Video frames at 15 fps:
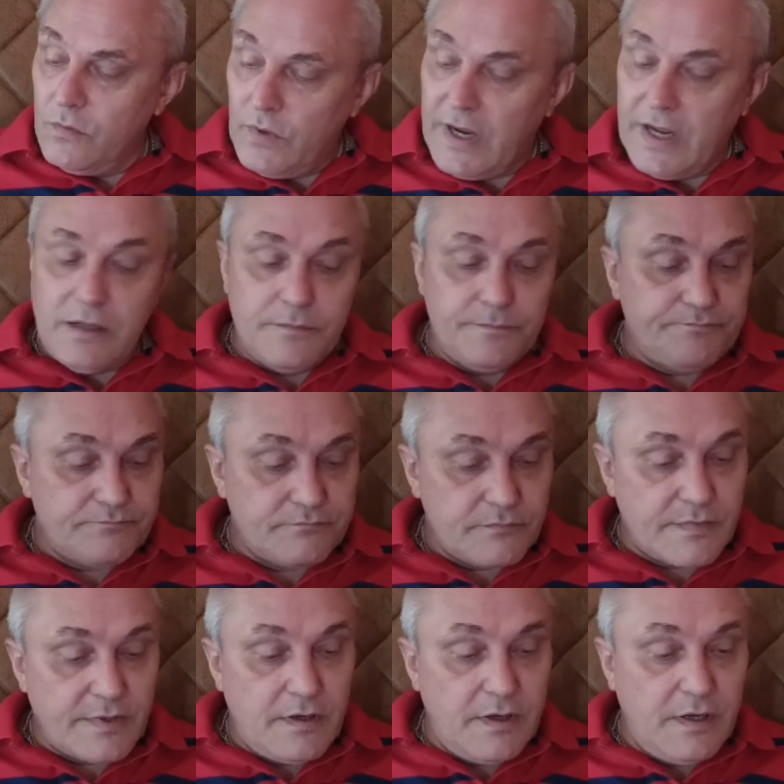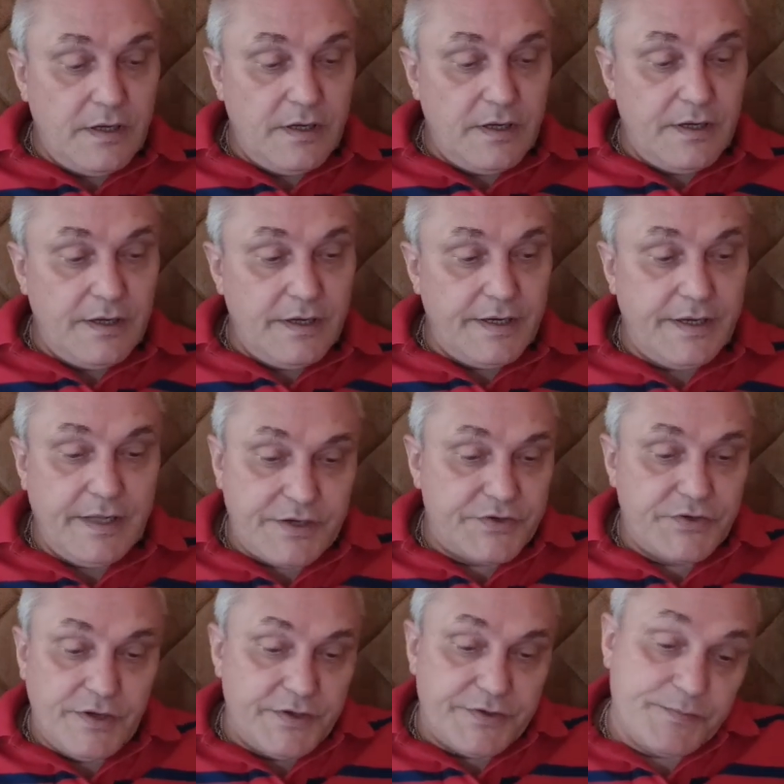Well, and
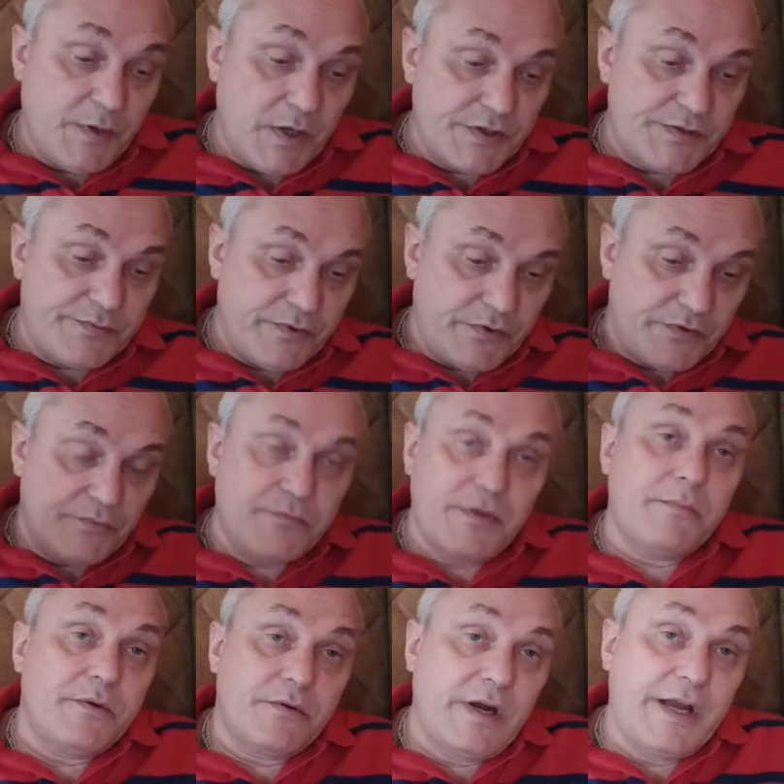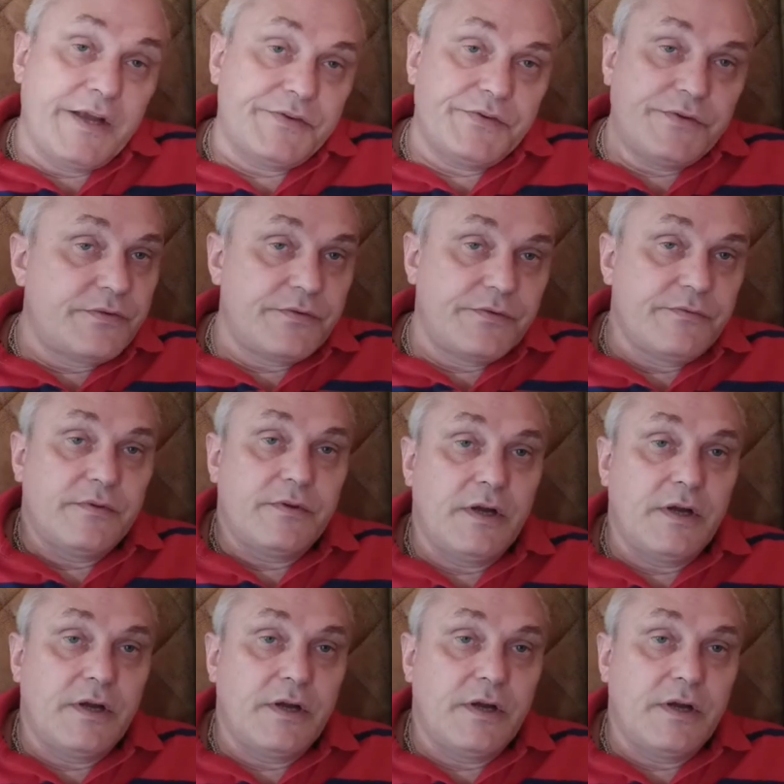actually it's possible to memorize it,